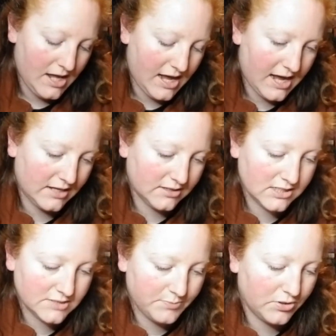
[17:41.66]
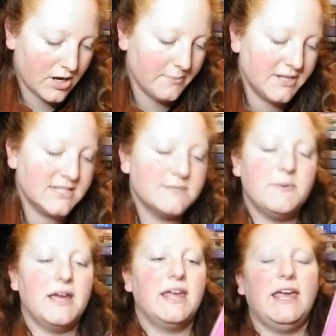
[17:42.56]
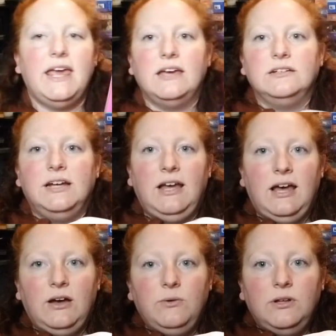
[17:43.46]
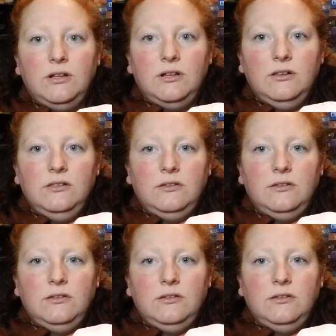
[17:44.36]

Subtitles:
Highland Promise by Hannah Howell.